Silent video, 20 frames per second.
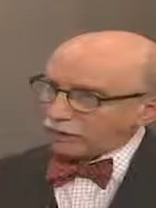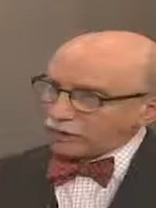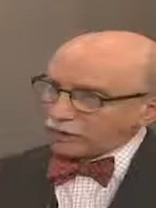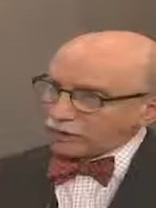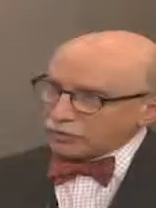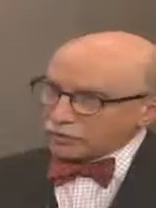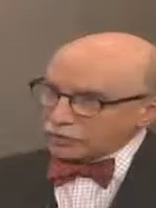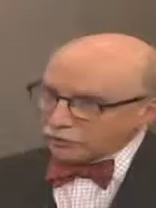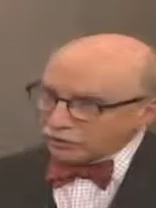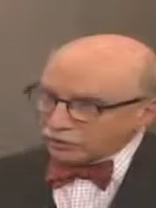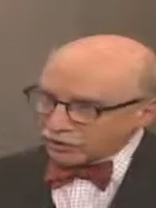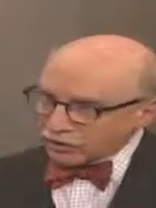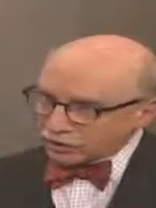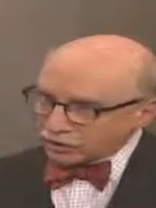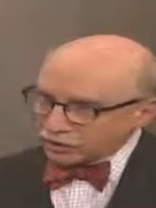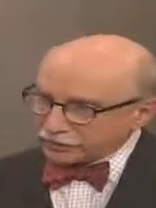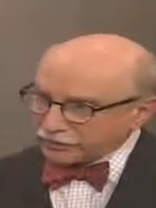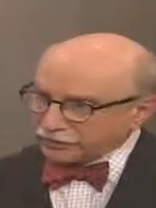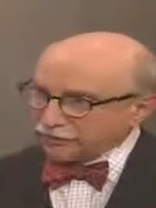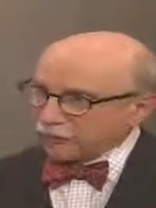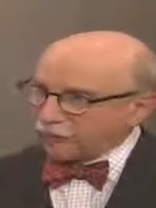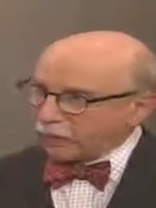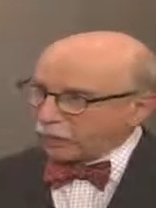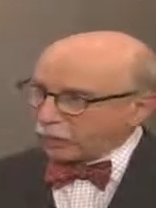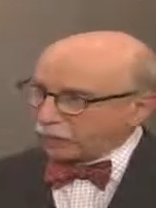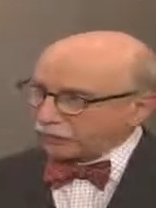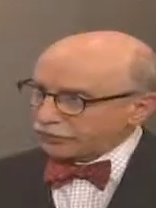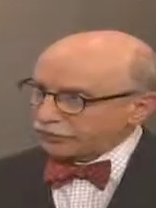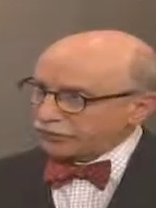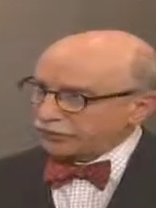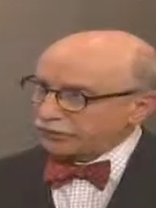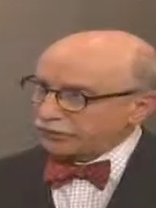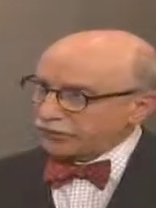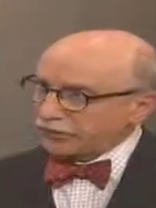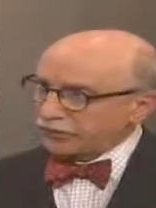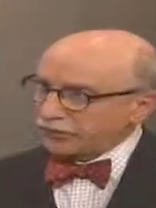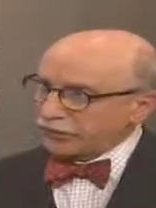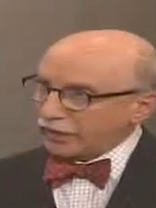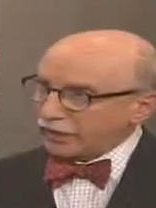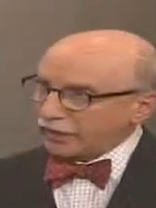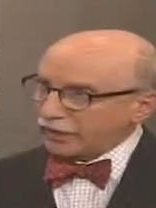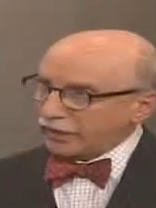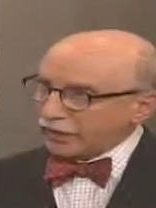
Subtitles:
You place certain ports in there